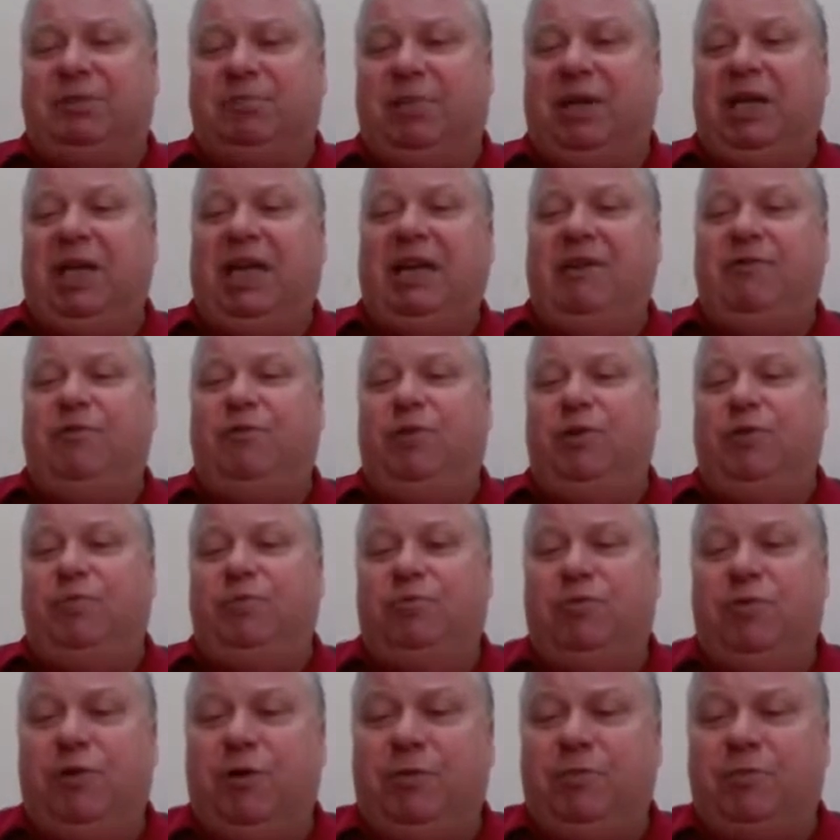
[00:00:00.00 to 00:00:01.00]
belief
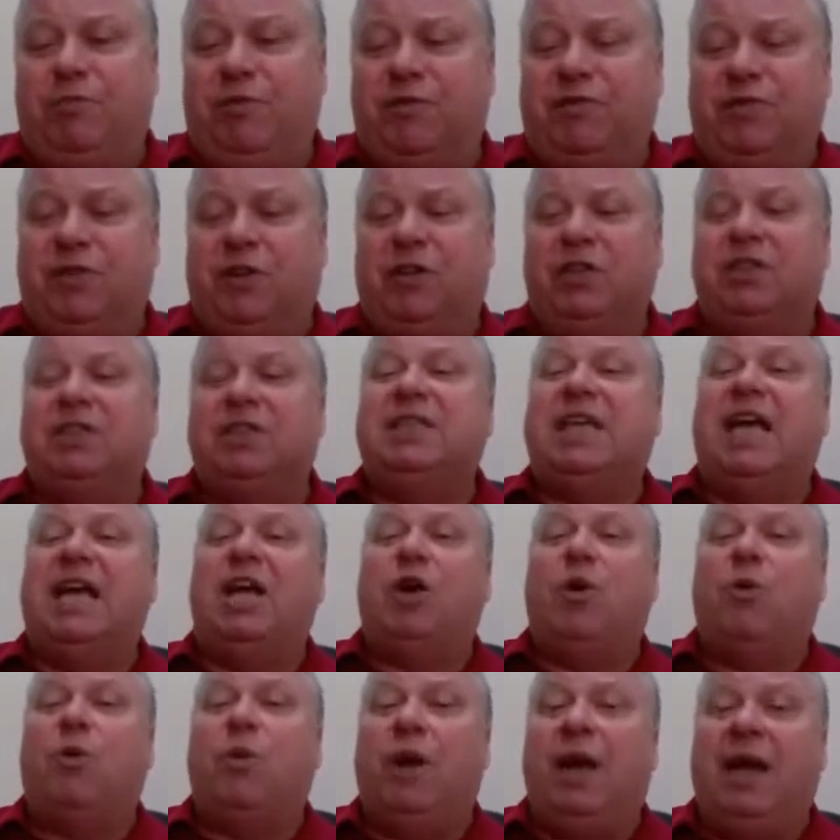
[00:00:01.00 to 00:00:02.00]
would prefer to
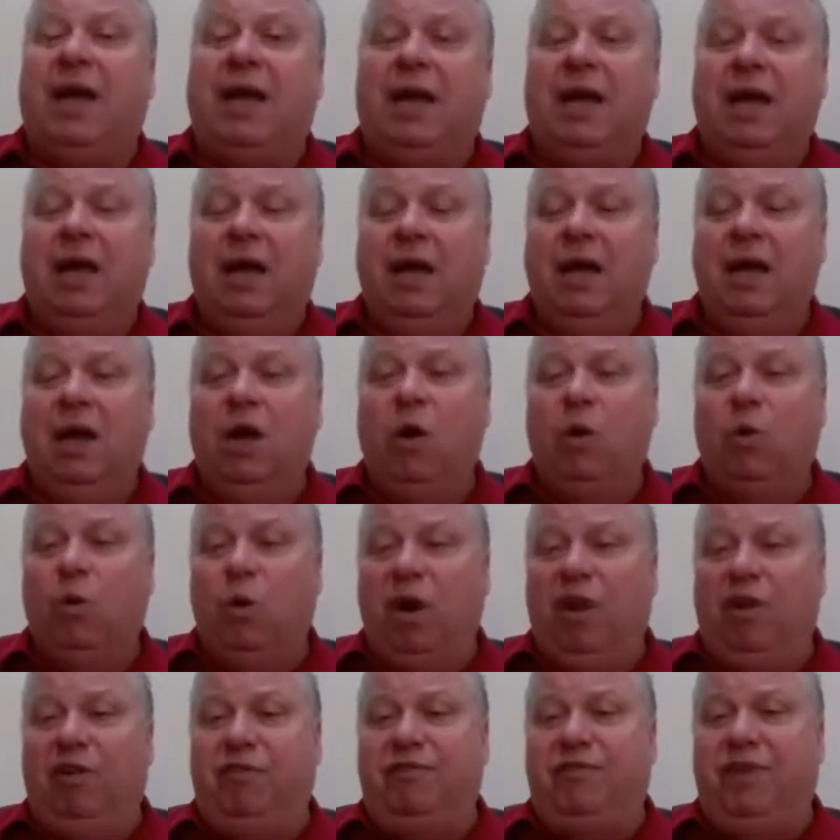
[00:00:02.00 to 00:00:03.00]
take away
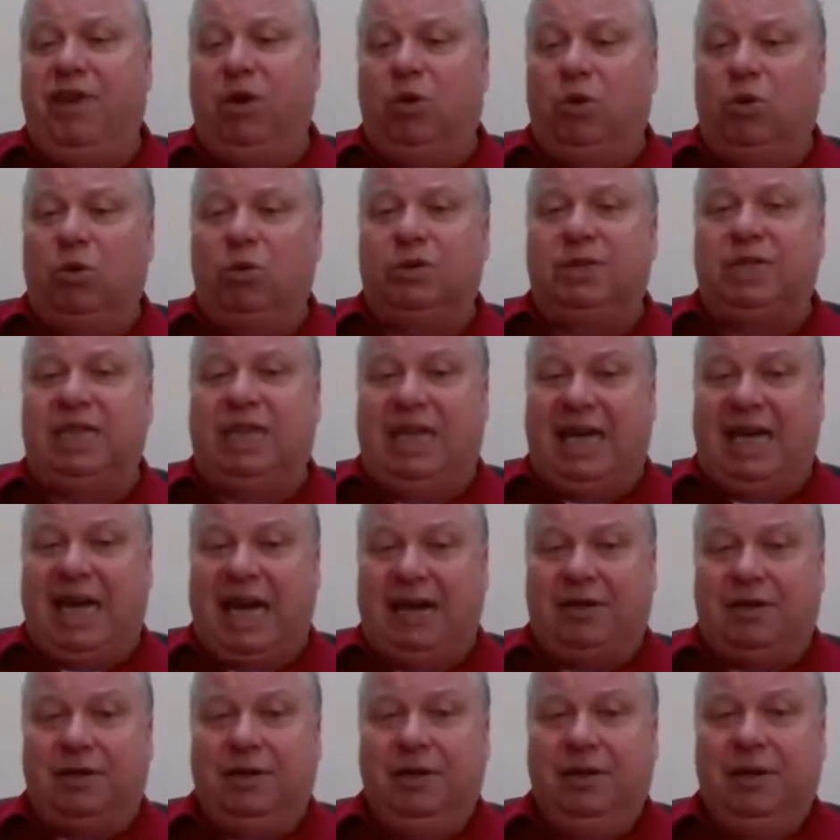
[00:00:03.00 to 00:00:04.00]
welfare
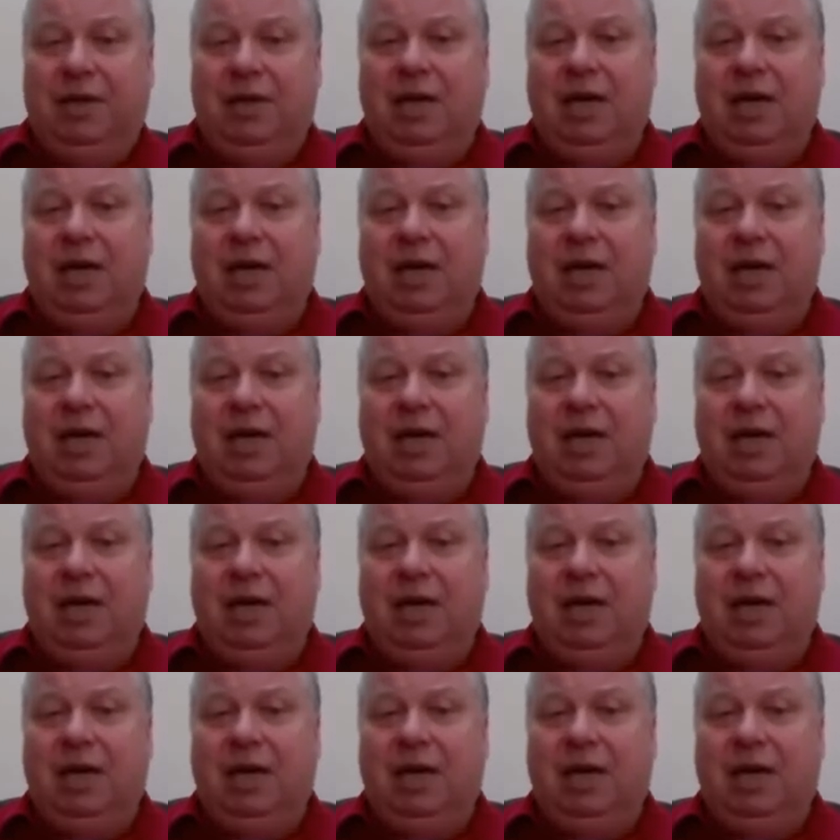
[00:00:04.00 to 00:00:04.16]
altogether.